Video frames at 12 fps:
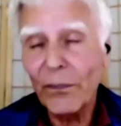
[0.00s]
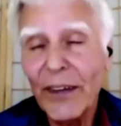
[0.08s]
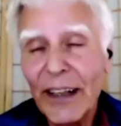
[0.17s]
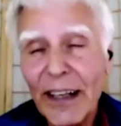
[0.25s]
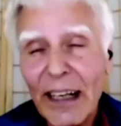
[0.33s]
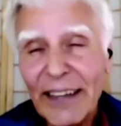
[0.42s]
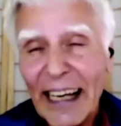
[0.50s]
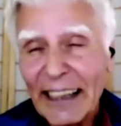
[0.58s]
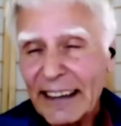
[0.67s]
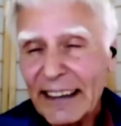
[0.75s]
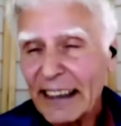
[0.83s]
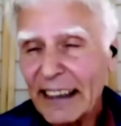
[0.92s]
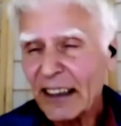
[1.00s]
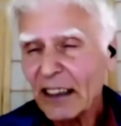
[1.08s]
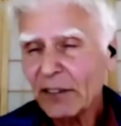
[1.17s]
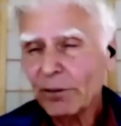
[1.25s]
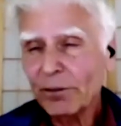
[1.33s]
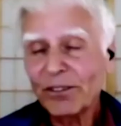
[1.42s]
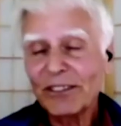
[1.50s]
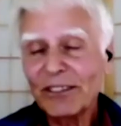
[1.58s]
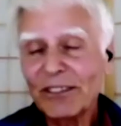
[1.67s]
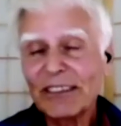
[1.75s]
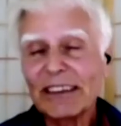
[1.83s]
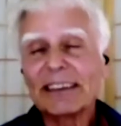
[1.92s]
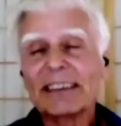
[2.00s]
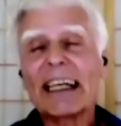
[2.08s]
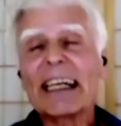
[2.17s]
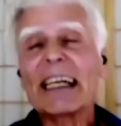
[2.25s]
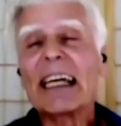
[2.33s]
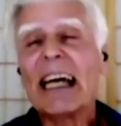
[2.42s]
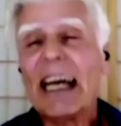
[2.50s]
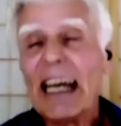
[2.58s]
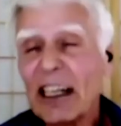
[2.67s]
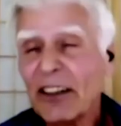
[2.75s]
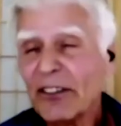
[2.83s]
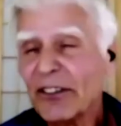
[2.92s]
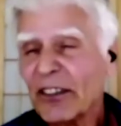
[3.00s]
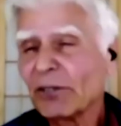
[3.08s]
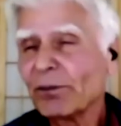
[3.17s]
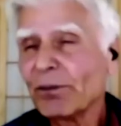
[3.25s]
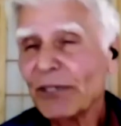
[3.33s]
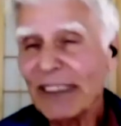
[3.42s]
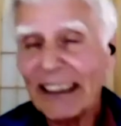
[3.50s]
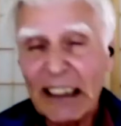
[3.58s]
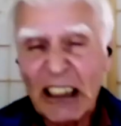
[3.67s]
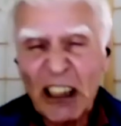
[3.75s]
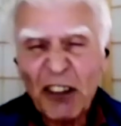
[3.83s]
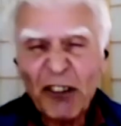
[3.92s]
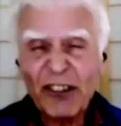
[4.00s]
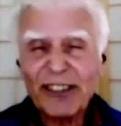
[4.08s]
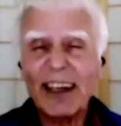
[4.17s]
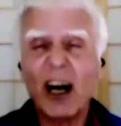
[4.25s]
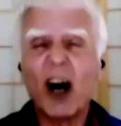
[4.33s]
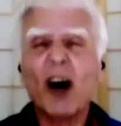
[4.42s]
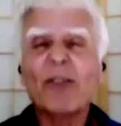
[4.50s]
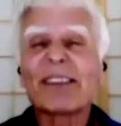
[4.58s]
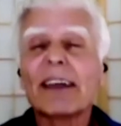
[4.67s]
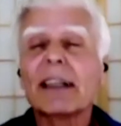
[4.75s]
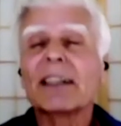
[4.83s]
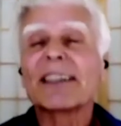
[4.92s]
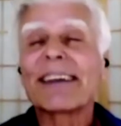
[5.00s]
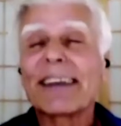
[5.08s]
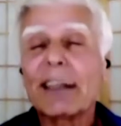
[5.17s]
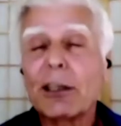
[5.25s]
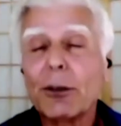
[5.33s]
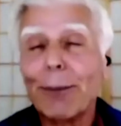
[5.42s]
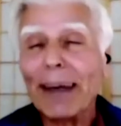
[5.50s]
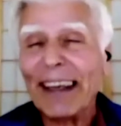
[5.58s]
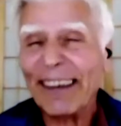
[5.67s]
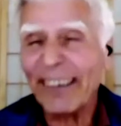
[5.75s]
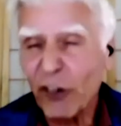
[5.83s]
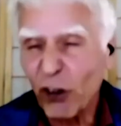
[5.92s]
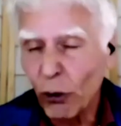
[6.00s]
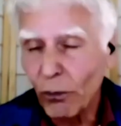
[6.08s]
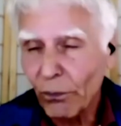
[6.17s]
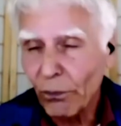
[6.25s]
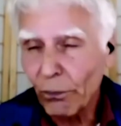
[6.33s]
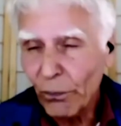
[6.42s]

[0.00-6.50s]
That is, hmm, they have the gift of speech. Hmm?